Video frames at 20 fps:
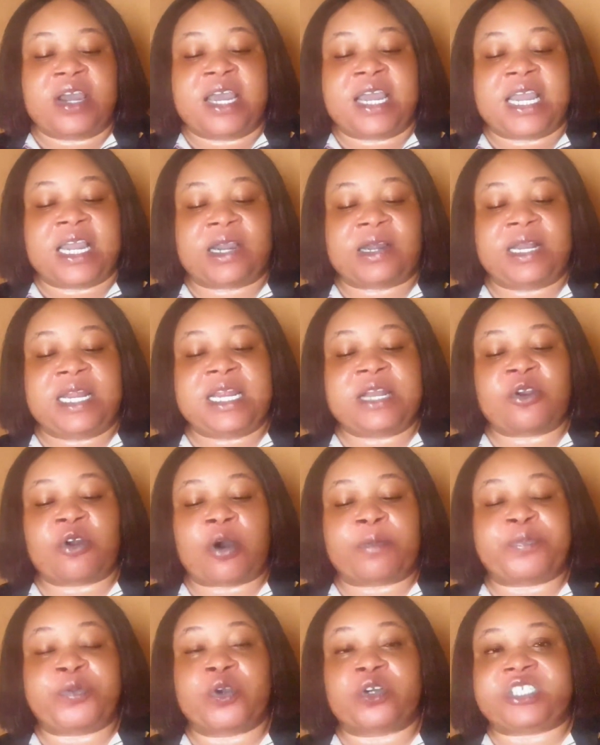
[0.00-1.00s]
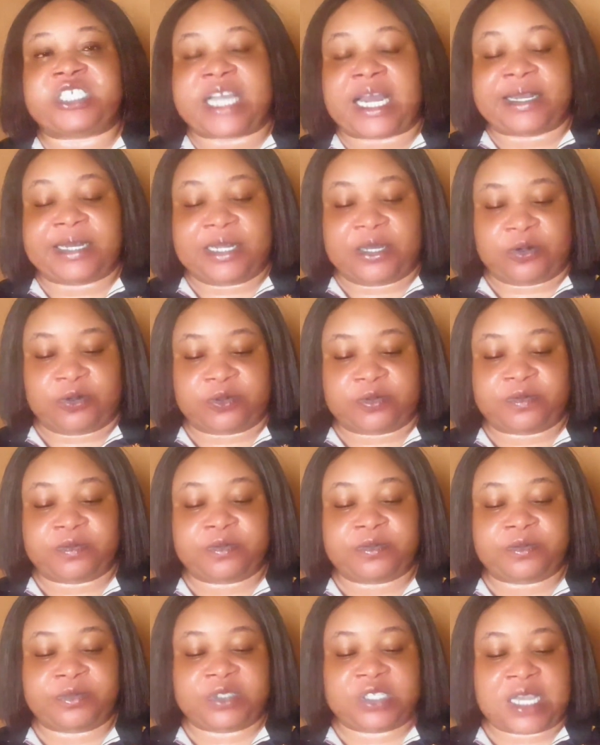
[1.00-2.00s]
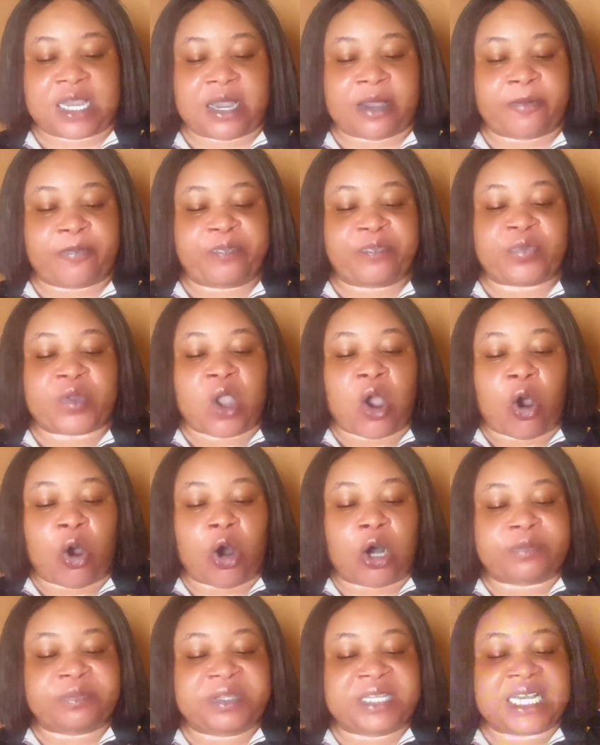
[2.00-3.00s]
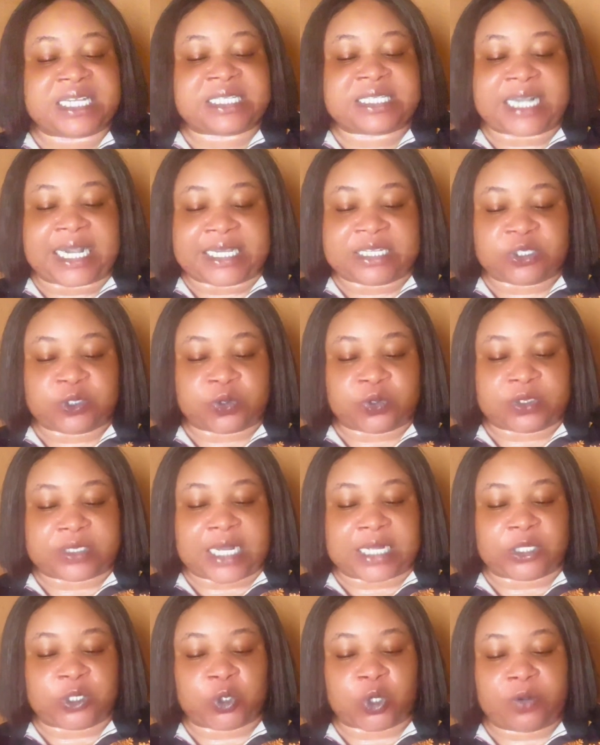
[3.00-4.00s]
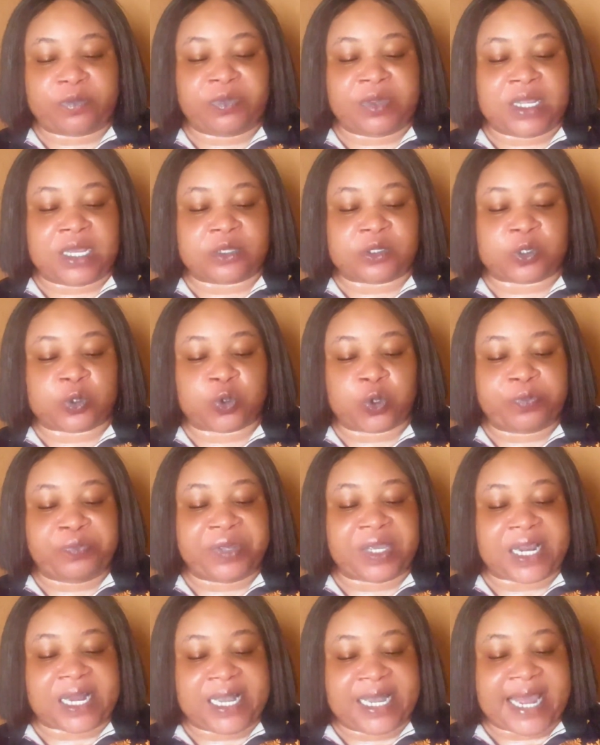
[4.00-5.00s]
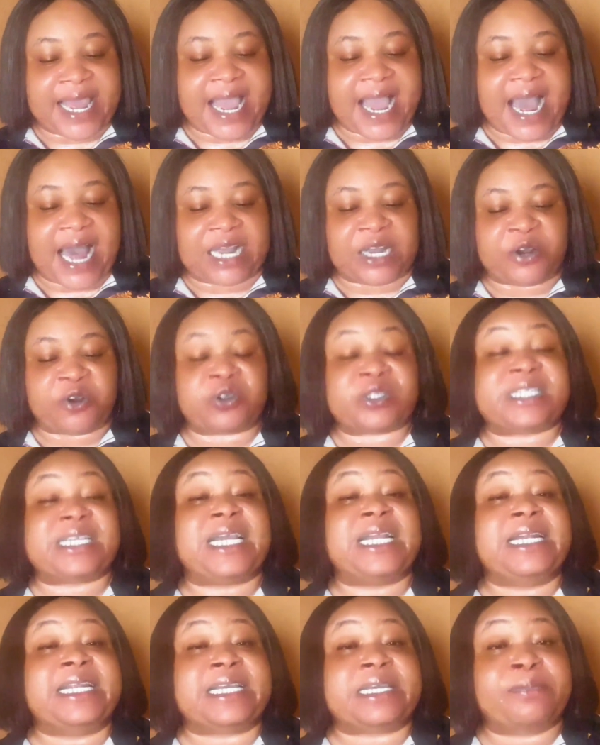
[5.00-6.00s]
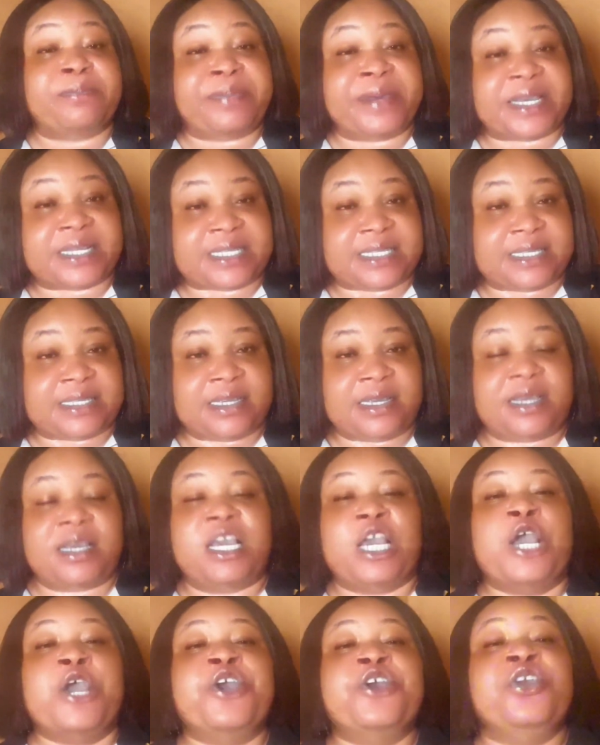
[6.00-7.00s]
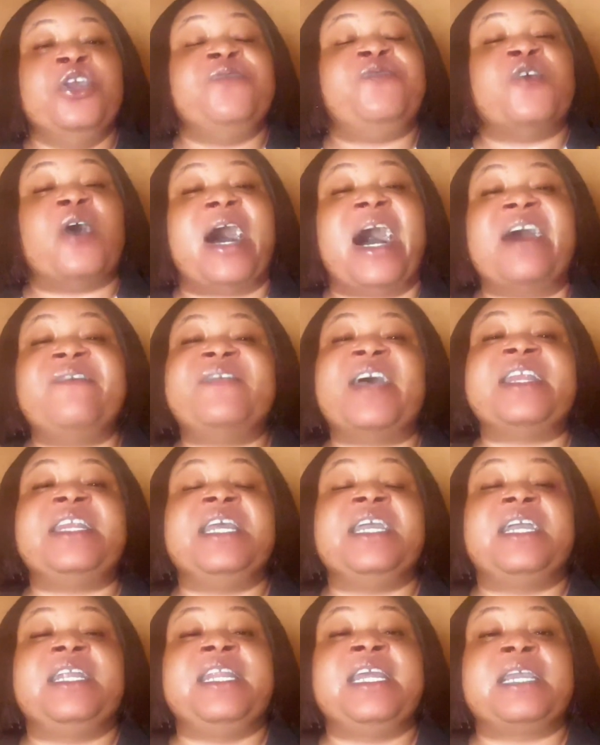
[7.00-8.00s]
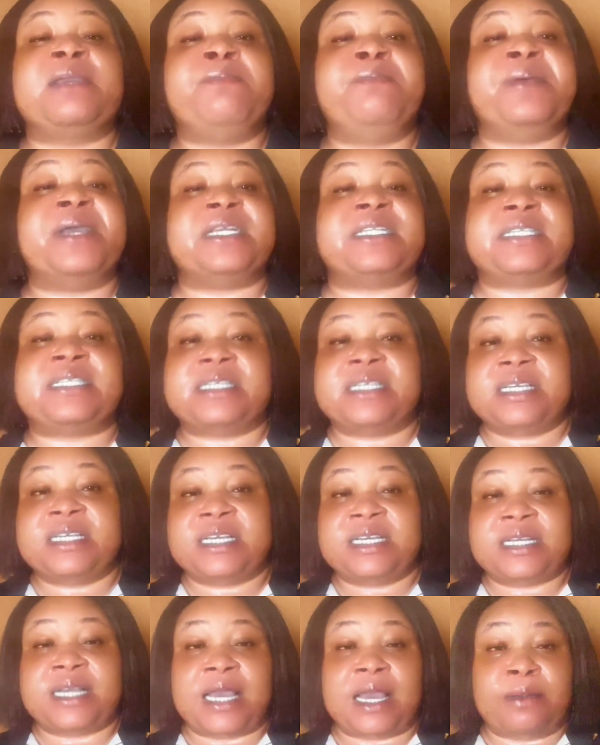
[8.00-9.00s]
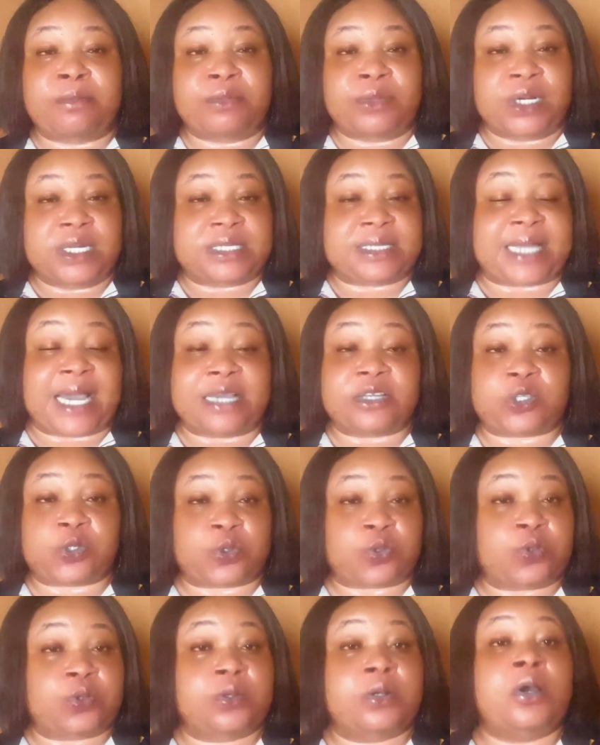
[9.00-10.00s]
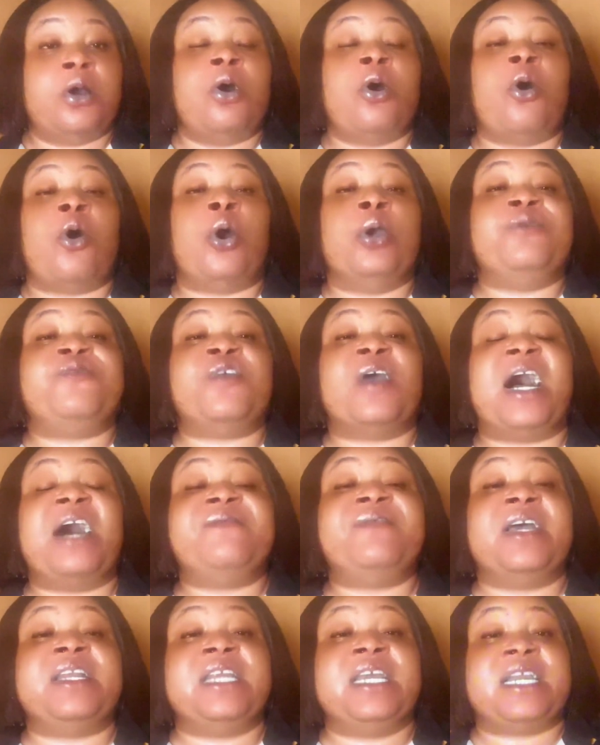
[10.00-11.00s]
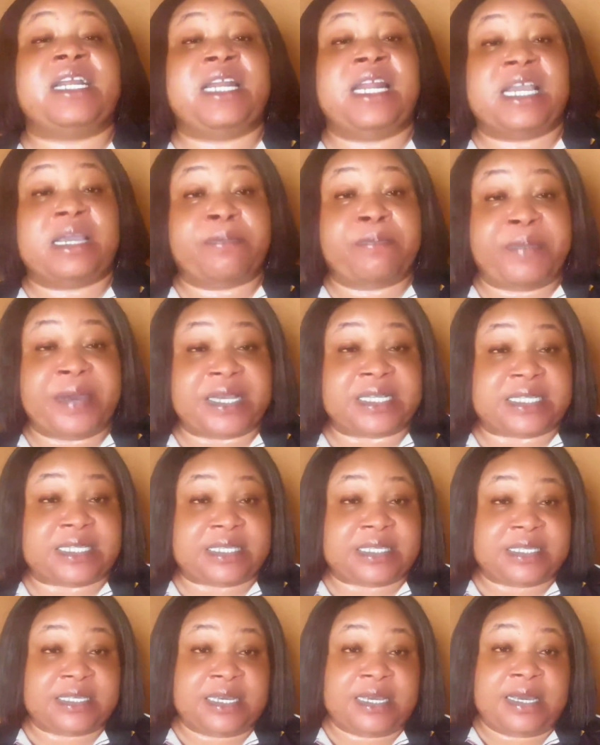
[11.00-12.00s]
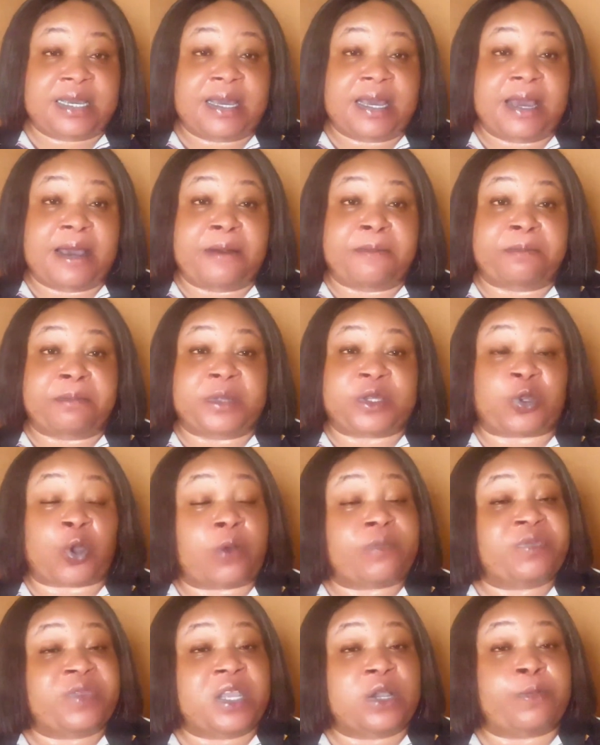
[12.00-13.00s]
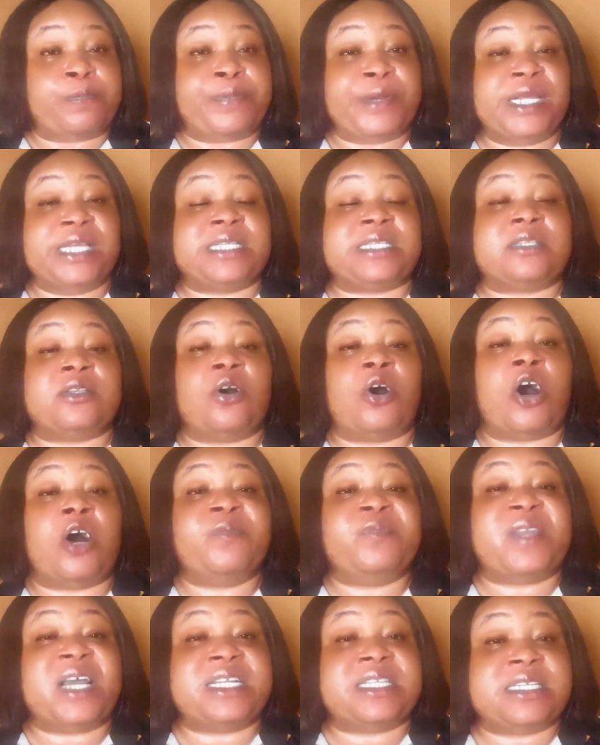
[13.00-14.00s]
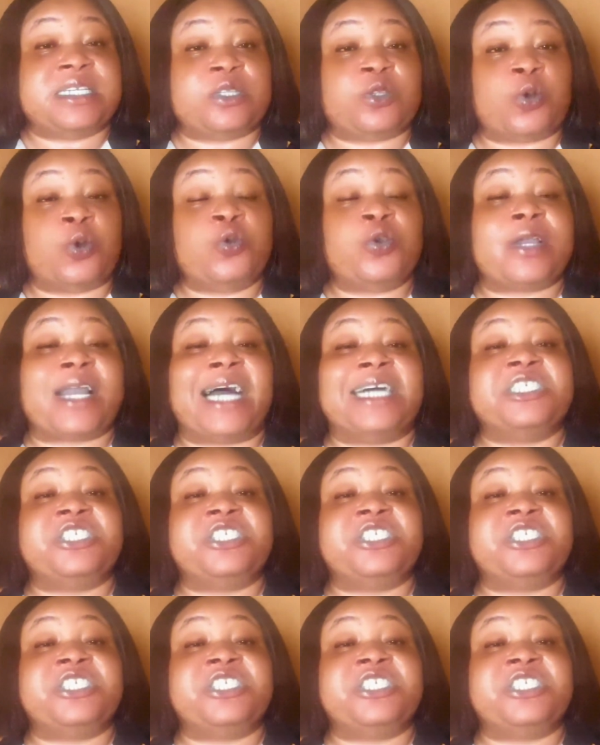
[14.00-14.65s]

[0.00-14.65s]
Clean up your channel. Yeah, update titles and thumbnails to be clear and not clickbait. If you have any clickbait title, or if you have any clickbait thumbnail, please update it, or you can